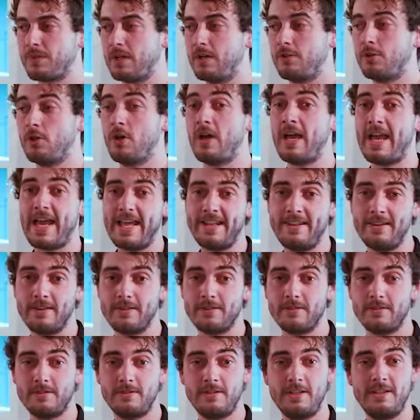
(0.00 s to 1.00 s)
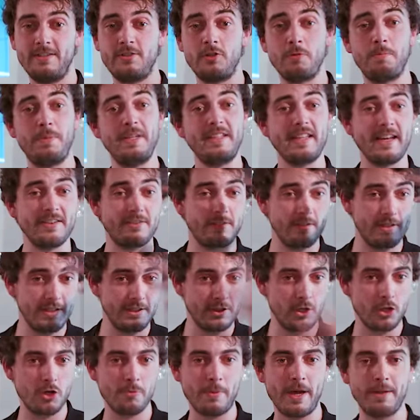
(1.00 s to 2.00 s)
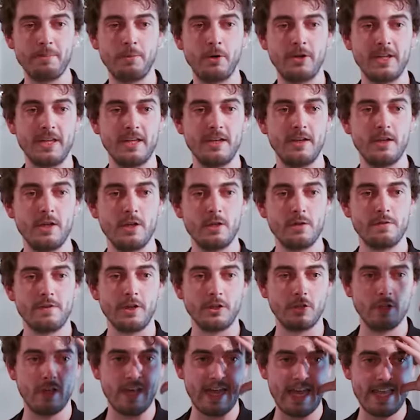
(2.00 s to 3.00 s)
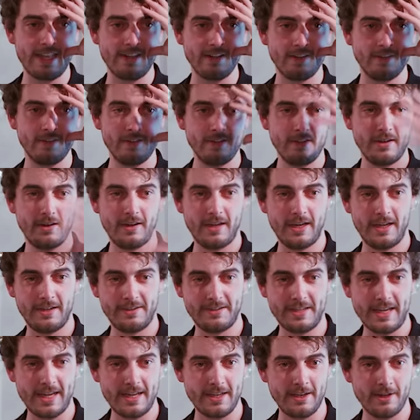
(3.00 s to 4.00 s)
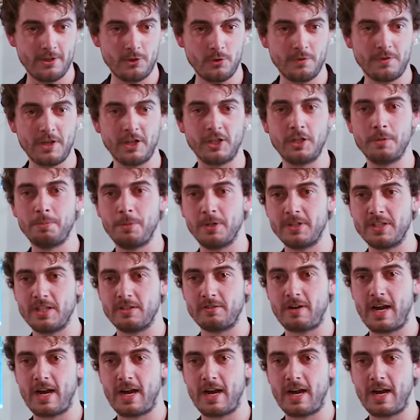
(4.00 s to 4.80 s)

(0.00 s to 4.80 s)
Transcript: the head. It's a bit as in the human body. You've got the head, and then you've got the body,